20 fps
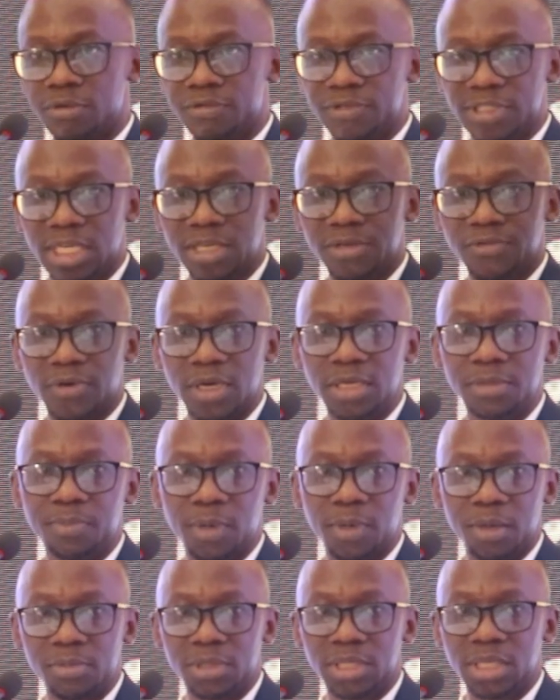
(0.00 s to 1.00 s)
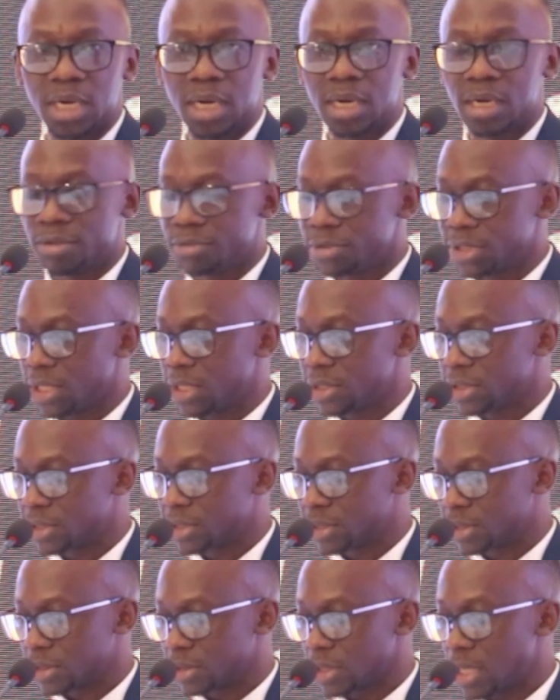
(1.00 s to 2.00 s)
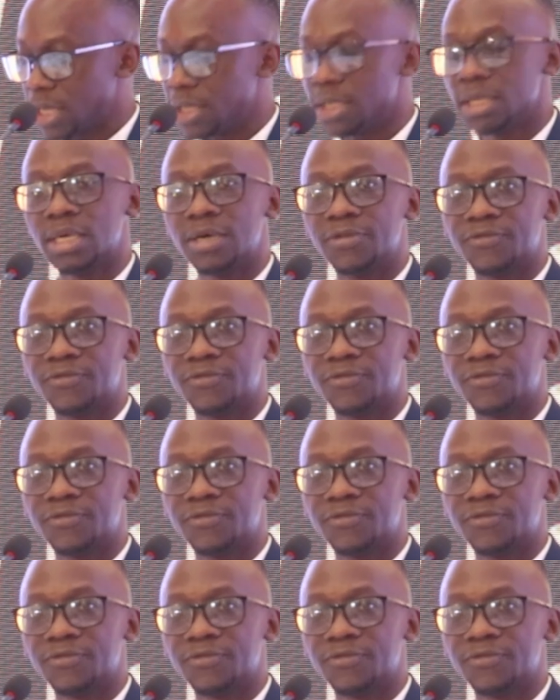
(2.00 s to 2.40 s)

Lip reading: But this caters for non-profit organization.